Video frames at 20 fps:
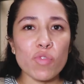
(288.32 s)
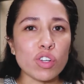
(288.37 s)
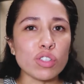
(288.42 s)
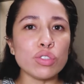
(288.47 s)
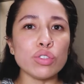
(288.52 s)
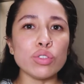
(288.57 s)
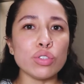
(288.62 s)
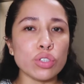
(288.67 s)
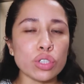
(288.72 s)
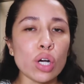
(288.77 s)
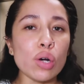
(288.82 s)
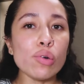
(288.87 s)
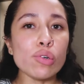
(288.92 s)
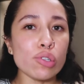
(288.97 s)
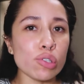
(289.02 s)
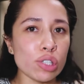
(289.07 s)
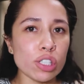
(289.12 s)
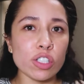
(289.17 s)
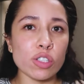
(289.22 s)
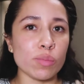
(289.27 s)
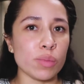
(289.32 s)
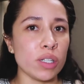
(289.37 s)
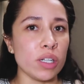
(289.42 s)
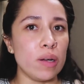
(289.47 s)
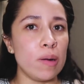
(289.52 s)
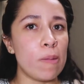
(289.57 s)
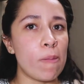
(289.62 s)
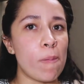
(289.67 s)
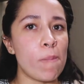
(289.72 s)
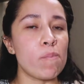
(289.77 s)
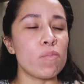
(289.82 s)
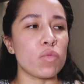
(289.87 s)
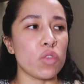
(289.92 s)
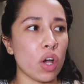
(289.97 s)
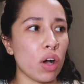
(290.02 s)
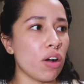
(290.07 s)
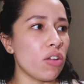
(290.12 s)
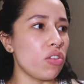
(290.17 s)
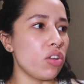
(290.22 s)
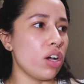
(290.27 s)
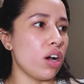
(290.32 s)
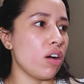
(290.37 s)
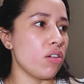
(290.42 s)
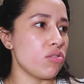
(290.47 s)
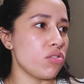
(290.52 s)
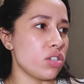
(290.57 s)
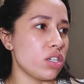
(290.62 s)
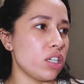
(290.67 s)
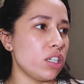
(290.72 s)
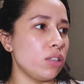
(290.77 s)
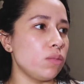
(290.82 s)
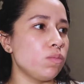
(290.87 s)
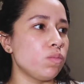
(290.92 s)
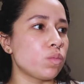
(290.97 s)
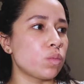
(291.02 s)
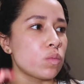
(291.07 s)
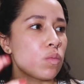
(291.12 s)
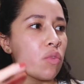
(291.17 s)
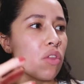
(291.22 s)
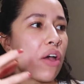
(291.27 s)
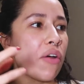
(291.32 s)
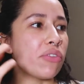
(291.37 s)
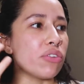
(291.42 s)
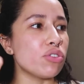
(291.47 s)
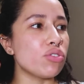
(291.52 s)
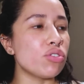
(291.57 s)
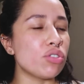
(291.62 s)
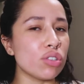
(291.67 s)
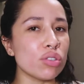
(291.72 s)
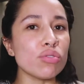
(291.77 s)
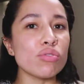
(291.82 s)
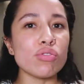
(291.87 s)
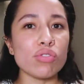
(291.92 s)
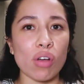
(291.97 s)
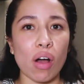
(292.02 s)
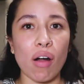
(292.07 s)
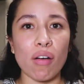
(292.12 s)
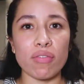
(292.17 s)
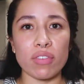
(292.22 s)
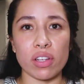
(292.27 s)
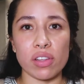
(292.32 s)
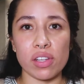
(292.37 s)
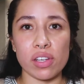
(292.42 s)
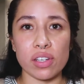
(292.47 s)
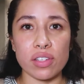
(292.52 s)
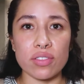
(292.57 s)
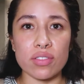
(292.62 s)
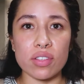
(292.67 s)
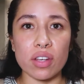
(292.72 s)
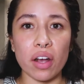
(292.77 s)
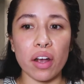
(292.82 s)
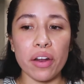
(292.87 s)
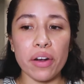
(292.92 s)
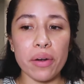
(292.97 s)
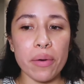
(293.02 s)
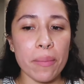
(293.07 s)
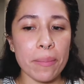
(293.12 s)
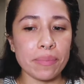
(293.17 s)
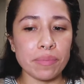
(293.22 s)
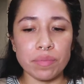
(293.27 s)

they're so crispy on the outside, and they're still soft on the inside.